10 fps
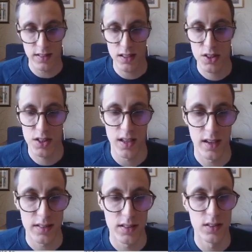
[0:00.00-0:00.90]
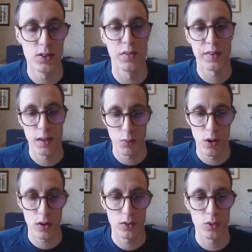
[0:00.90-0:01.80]
Next.js is a
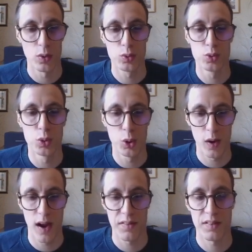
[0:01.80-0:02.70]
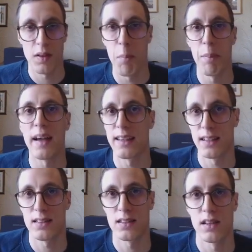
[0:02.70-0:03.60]
framework to craft
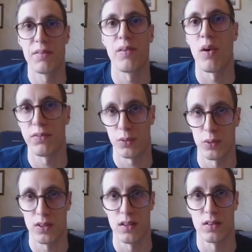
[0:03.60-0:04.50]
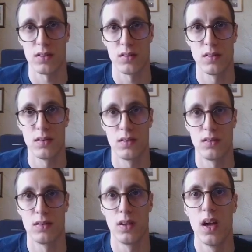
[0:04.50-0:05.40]
backends for frontends.
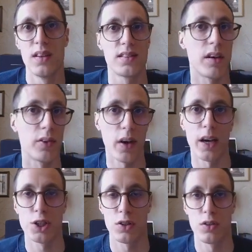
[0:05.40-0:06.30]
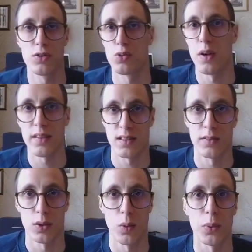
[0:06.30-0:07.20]
Server actions, React
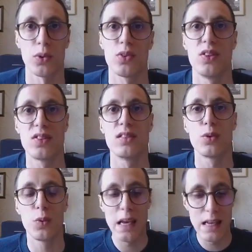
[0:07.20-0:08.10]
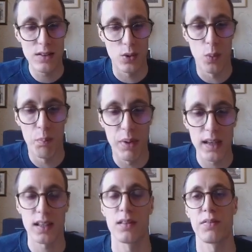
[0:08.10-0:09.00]
server components, this is really the
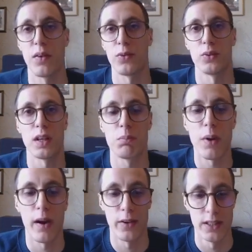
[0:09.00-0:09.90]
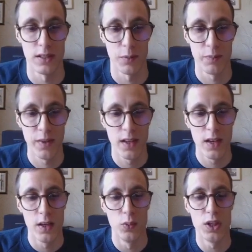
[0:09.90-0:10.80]
backend for frontend paradigm,
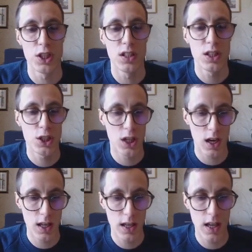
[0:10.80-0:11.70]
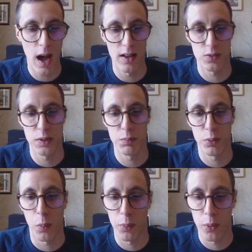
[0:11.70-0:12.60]
which initially has been
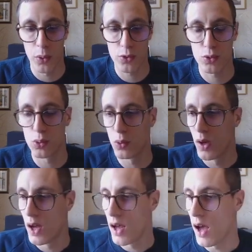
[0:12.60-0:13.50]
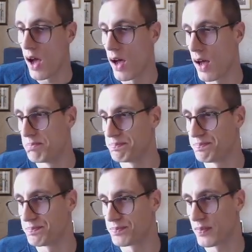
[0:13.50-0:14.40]
proposed to
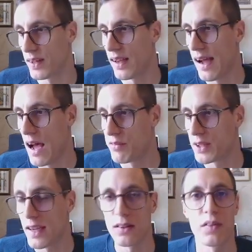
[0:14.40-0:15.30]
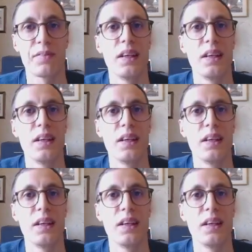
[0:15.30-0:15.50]
have a kind of